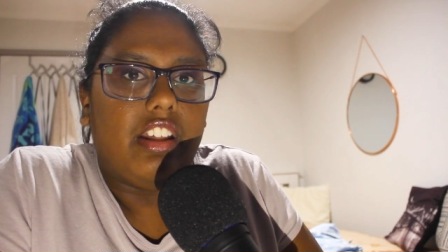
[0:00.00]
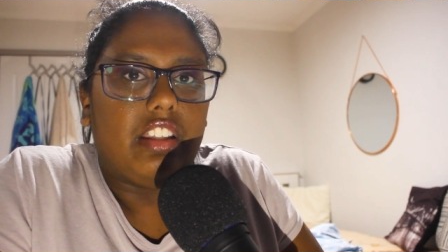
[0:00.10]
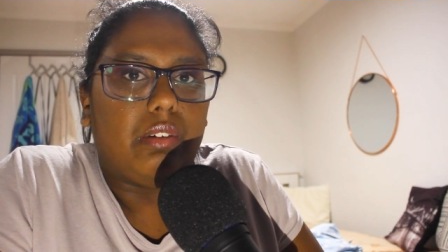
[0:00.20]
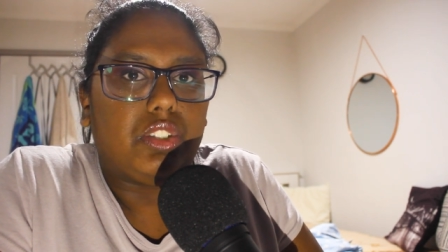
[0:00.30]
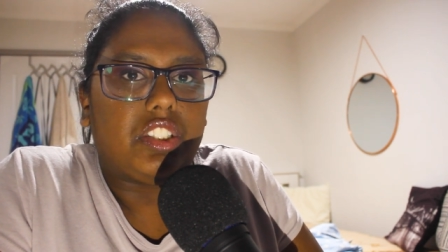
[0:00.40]

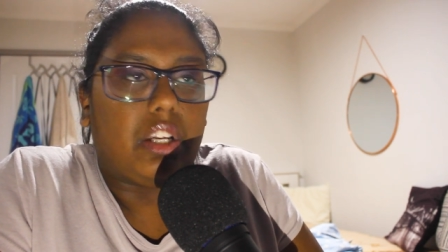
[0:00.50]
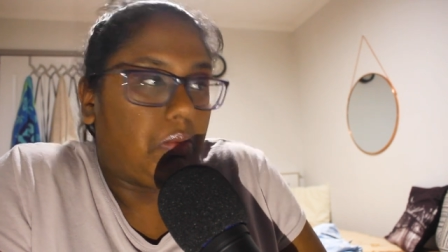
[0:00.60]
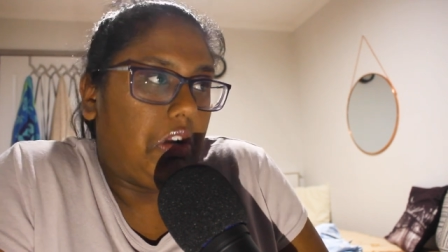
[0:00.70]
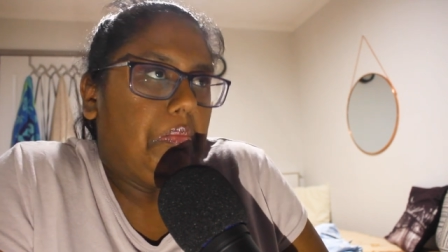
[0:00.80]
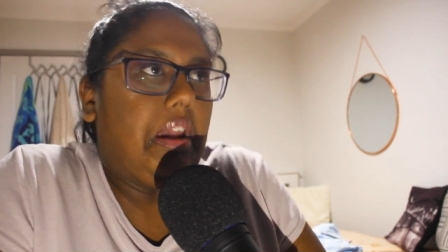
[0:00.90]
They were just like,
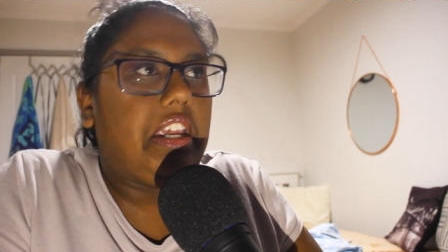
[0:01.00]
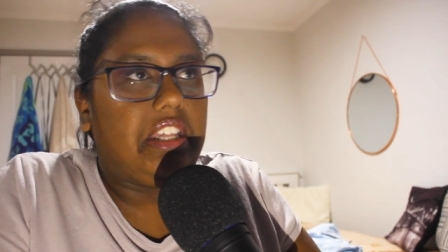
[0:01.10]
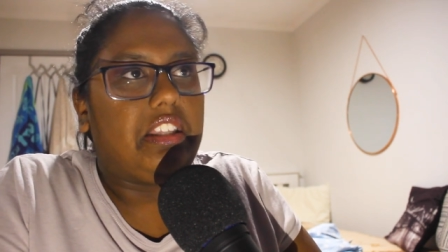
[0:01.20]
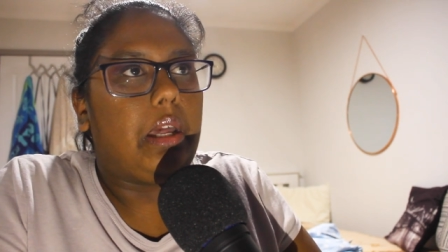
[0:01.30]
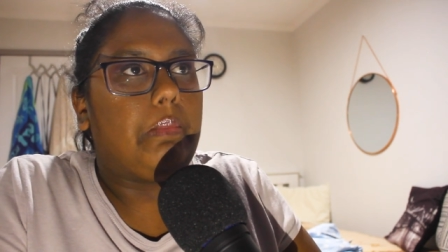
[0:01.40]
we're
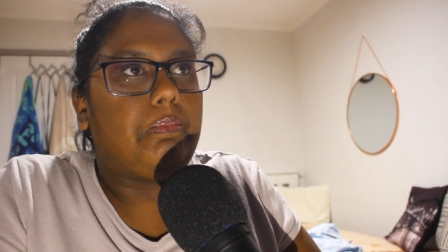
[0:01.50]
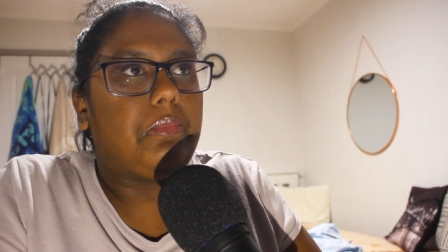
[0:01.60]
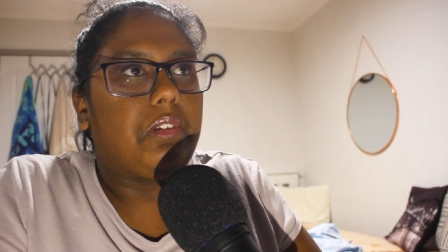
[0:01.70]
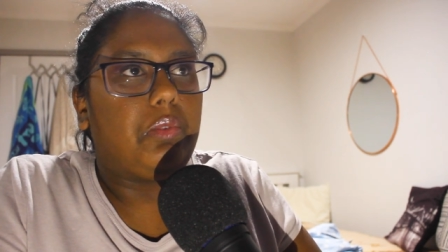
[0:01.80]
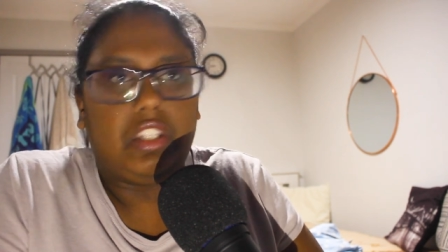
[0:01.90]
making them
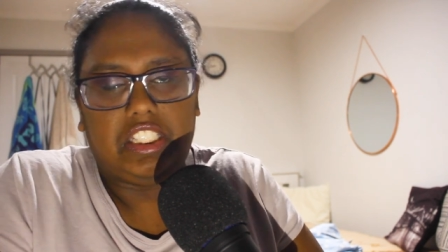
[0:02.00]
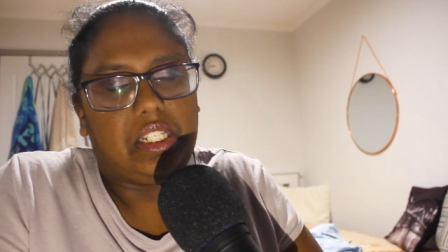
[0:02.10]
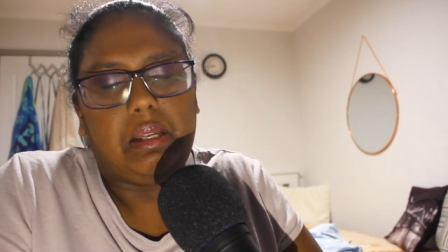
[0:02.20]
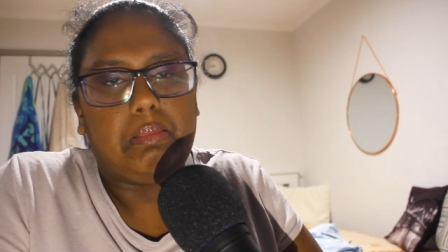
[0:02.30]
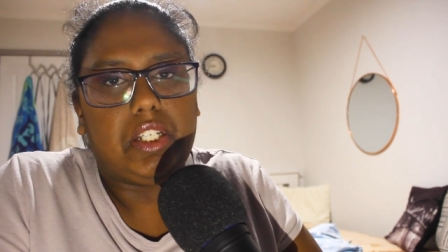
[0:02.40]
with these
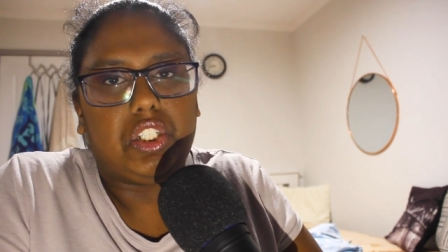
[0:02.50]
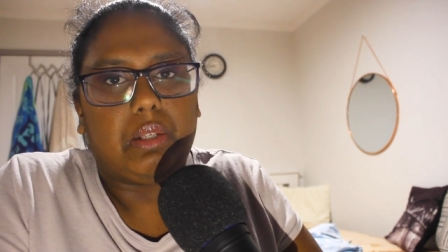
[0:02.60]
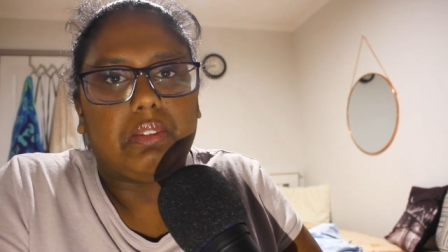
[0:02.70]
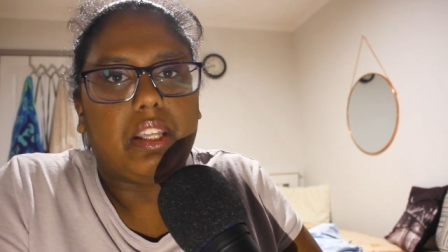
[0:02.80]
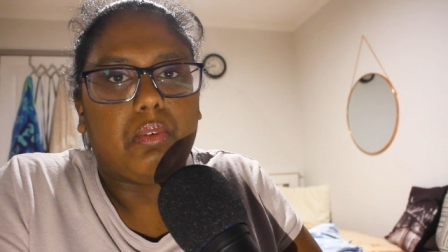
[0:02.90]
inhibitor
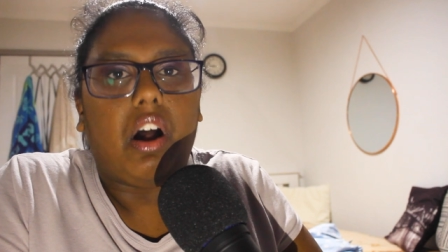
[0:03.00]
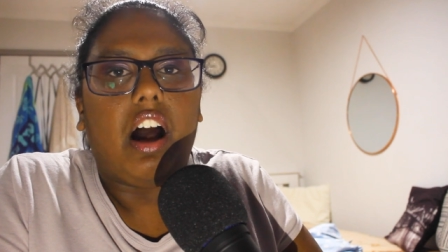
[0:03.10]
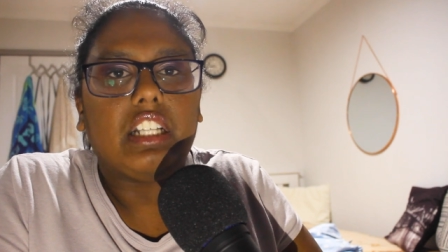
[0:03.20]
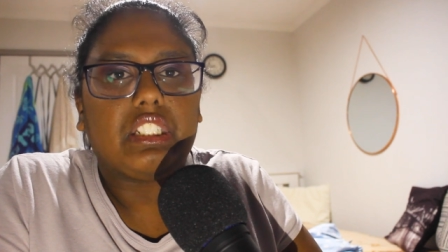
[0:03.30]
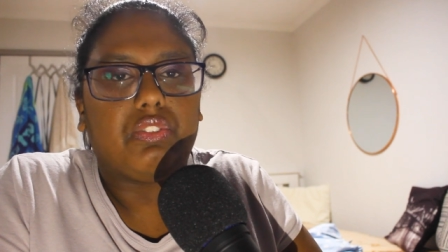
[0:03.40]
chips that were
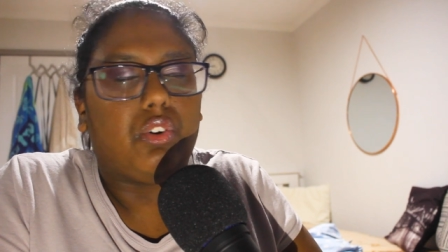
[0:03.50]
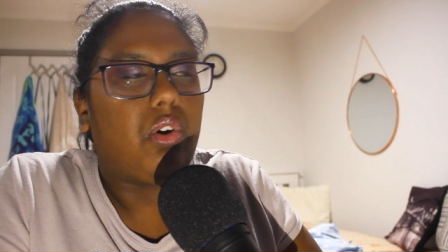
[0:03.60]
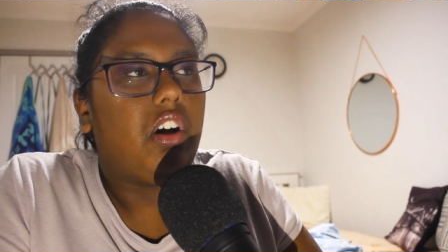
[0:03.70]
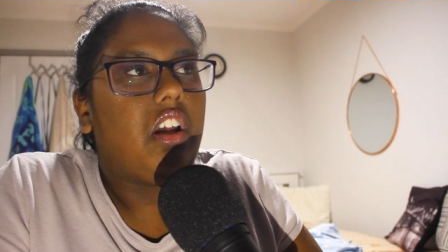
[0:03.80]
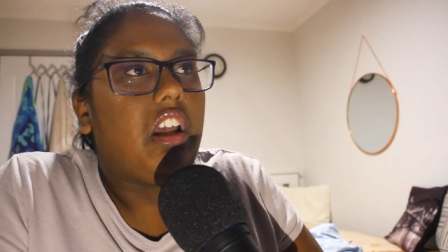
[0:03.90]
asked for,